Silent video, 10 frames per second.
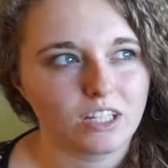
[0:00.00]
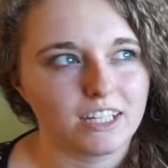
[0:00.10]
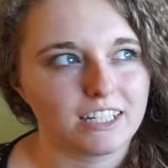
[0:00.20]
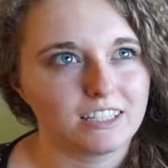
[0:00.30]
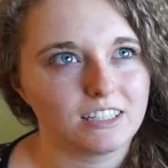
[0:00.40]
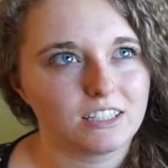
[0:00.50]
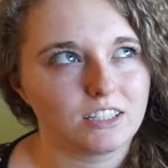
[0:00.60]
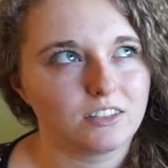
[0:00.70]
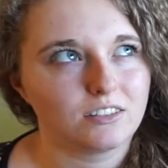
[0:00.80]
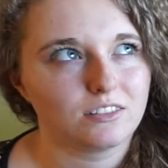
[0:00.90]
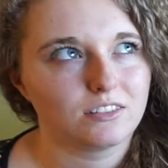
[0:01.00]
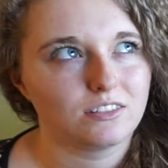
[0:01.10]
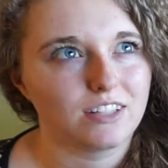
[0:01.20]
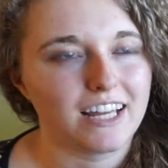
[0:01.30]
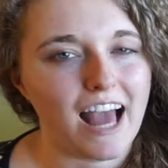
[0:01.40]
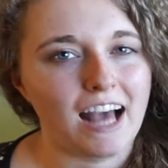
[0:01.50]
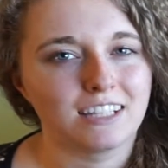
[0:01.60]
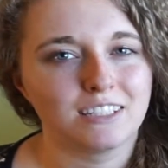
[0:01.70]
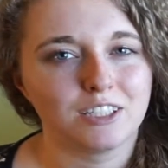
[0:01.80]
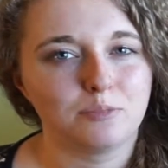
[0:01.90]
it's, it
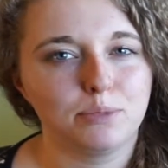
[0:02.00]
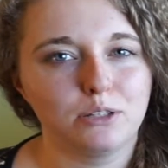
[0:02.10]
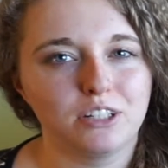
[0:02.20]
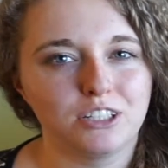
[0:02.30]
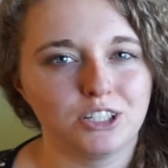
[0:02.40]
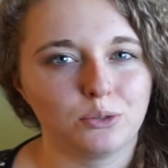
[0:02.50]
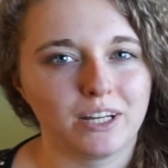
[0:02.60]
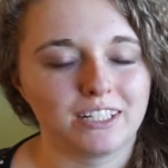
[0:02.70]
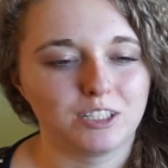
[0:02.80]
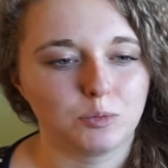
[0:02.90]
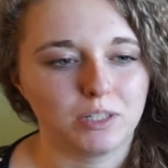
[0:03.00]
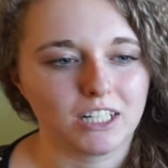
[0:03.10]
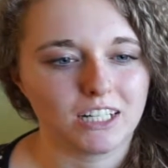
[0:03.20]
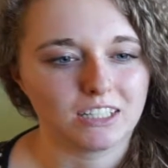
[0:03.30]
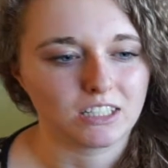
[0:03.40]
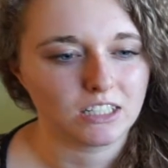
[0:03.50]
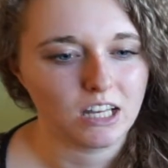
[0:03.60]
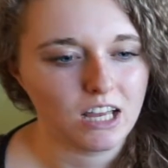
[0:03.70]
has this beauty to it because